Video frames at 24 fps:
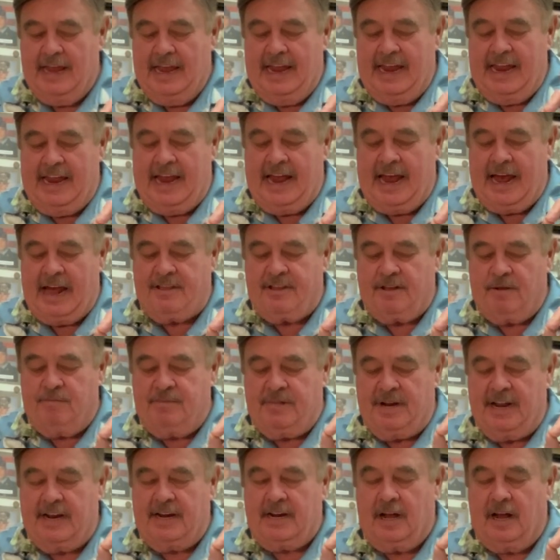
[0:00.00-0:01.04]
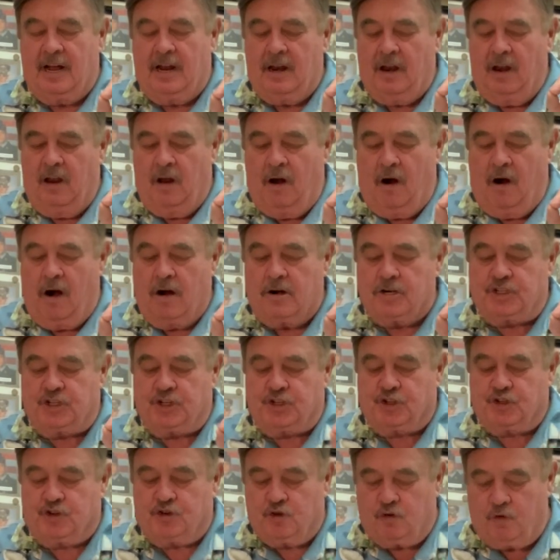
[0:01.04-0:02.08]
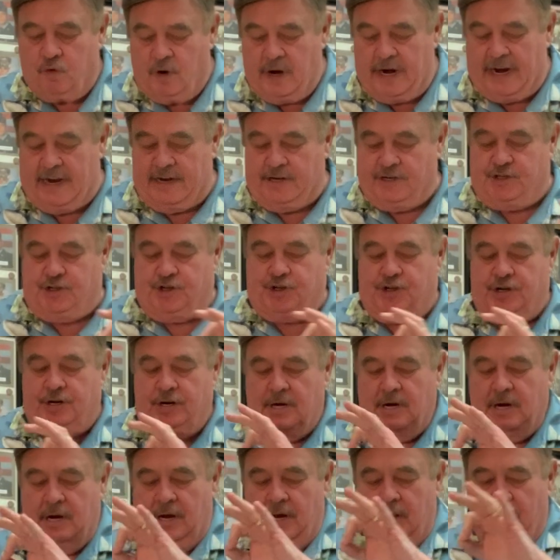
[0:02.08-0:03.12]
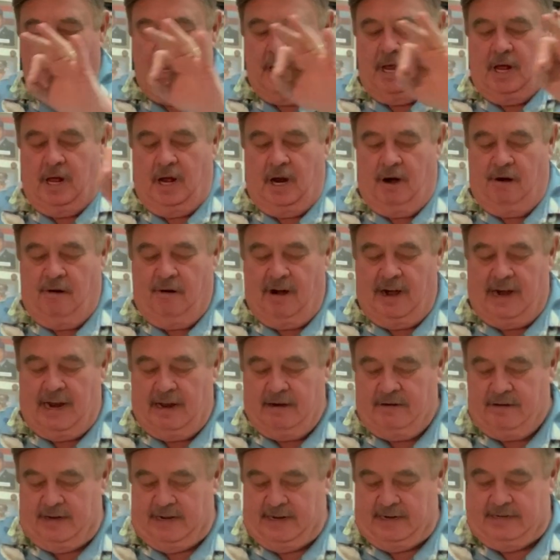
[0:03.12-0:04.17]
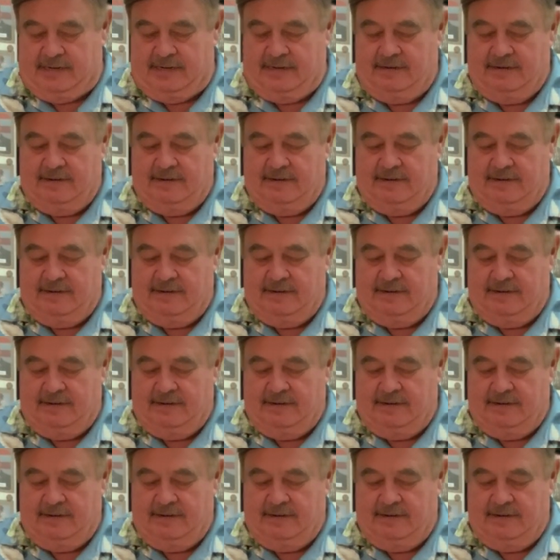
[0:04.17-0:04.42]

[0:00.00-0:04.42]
he had them dig a large trench around it.